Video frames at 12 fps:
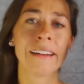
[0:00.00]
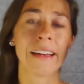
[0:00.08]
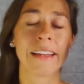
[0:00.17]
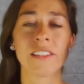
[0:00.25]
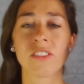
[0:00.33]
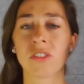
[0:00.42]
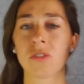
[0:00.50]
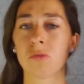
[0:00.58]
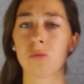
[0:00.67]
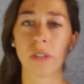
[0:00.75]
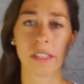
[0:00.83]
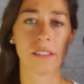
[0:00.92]
And
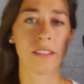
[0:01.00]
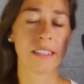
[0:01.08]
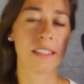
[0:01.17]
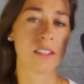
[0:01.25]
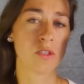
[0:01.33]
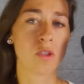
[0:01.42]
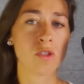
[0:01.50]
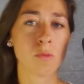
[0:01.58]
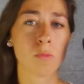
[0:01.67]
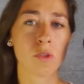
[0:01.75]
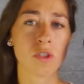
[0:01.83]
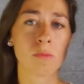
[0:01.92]
well, it is also
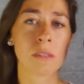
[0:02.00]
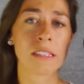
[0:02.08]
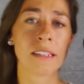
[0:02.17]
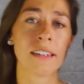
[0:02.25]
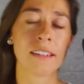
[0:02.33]
possible